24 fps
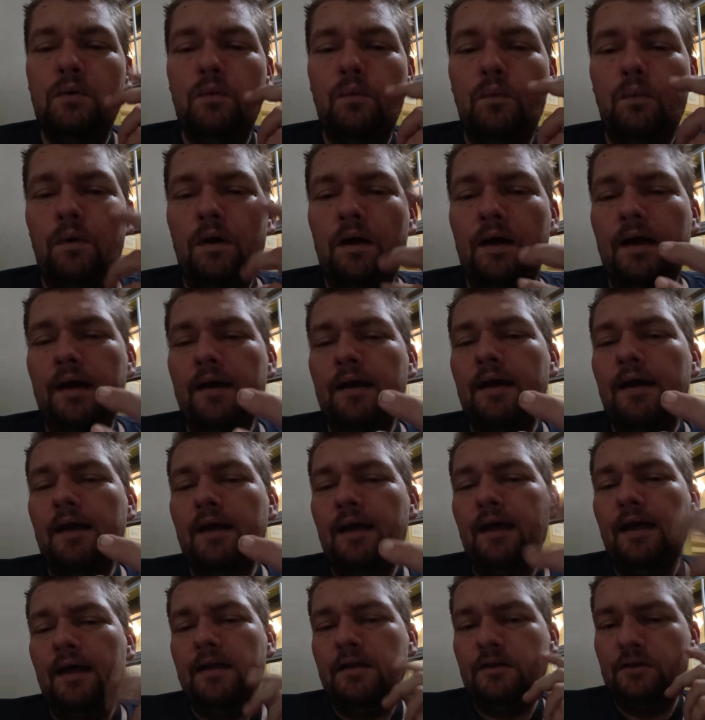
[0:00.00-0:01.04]
why I
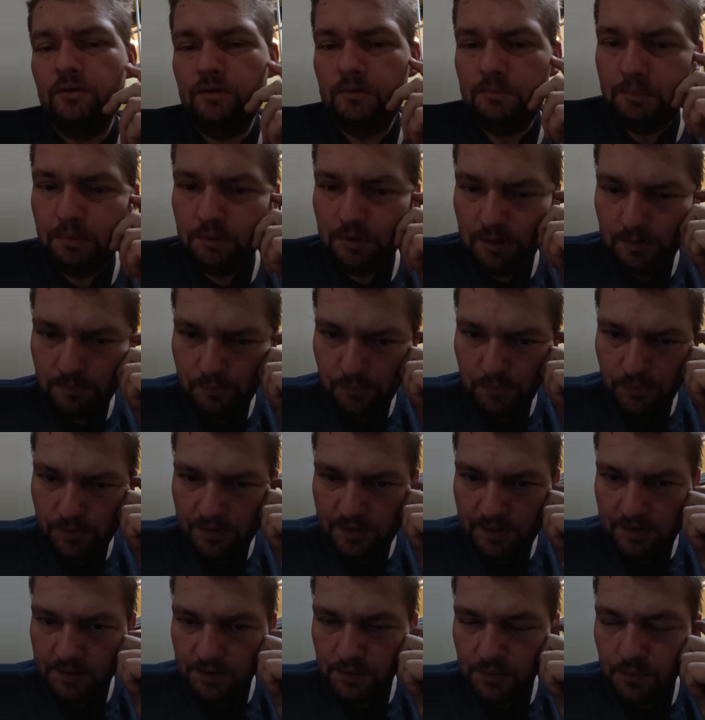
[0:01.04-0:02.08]
had to put up
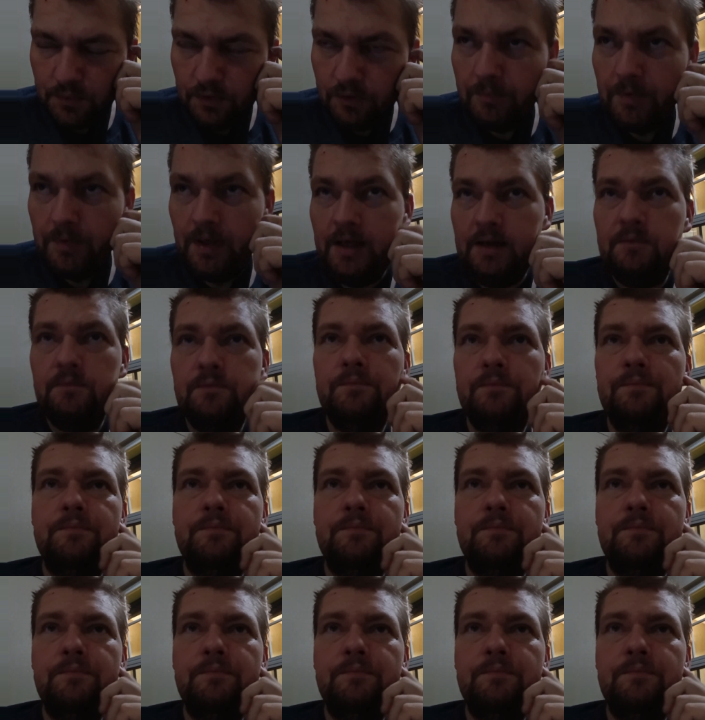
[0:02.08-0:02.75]
with this roommate.